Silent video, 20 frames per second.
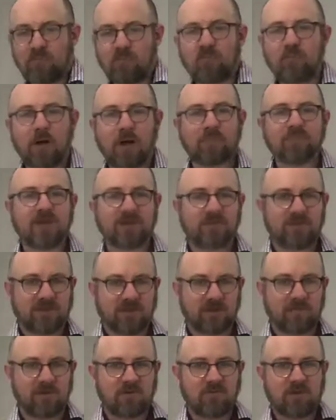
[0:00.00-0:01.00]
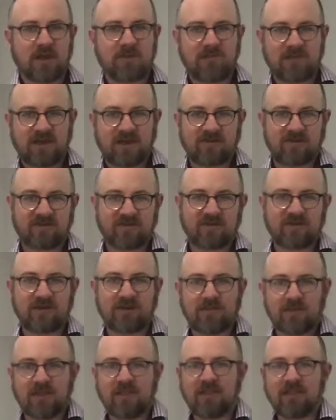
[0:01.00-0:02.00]
bumped up a little bit, right? Because it's going
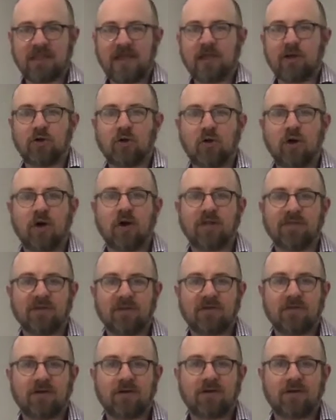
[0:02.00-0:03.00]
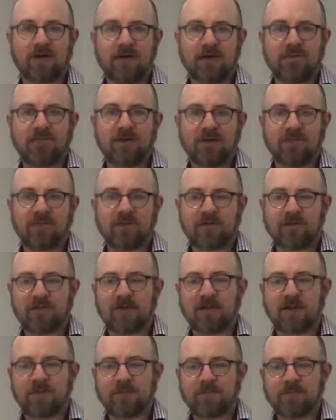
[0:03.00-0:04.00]
to be later on that there are n people in
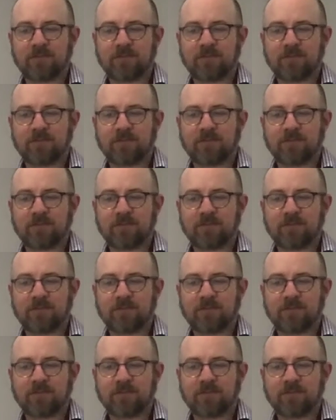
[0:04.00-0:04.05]
line.